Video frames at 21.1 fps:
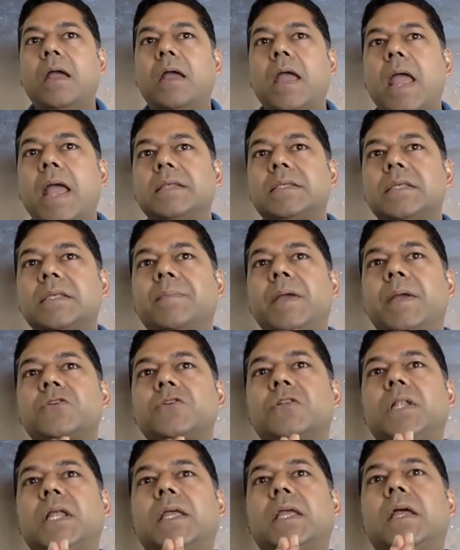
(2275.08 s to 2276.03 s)
as I
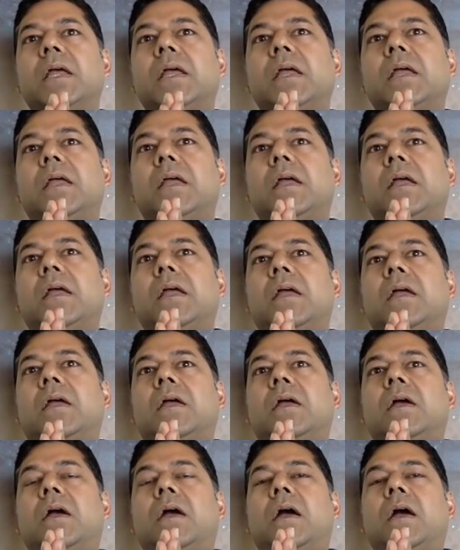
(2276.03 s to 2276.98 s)
mentioned, like
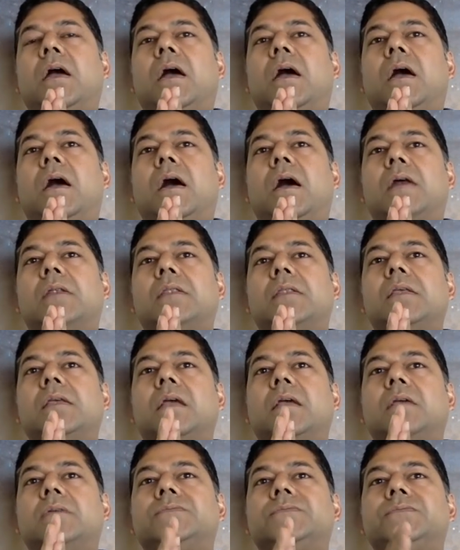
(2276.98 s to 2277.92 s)
I think
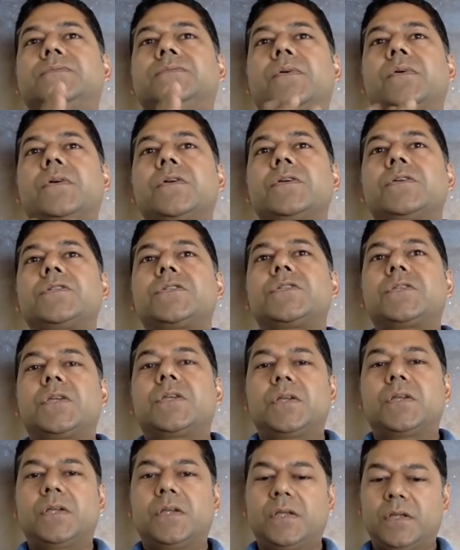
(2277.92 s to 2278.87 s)
I first
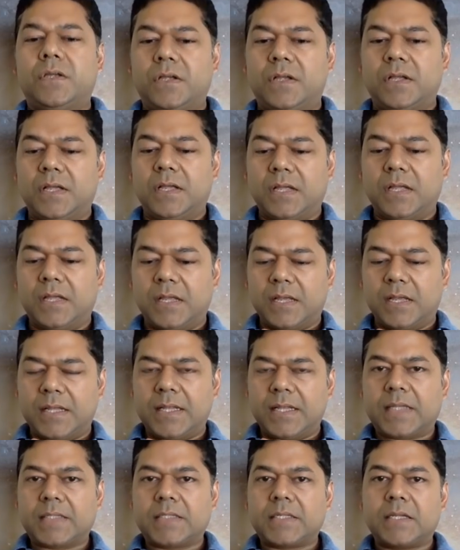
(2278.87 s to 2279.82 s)

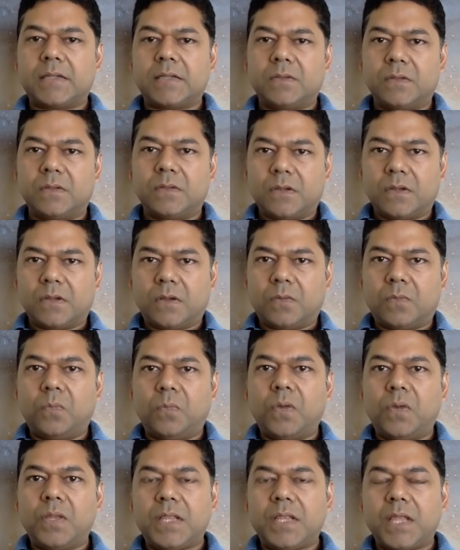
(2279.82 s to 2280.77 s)
connected
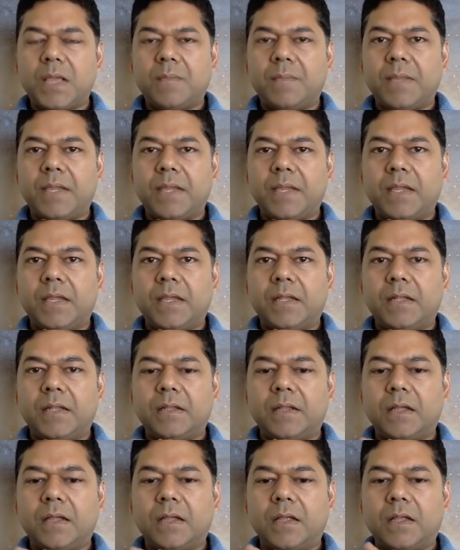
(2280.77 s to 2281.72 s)
with them
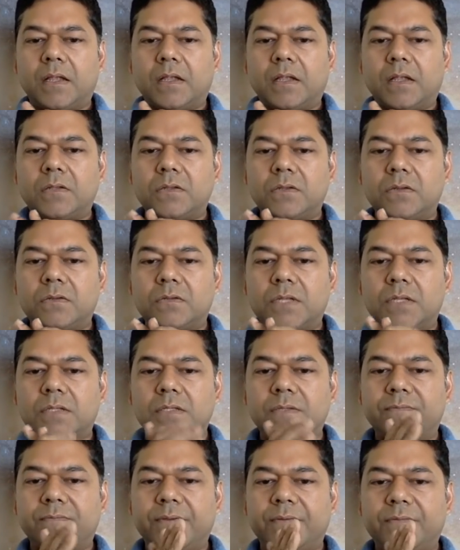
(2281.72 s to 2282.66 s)
in
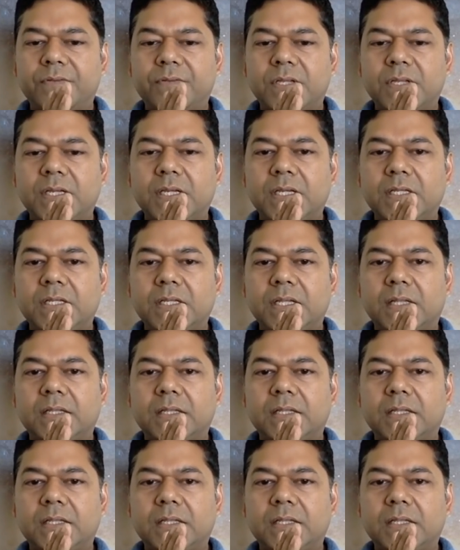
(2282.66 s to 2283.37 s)
2015 and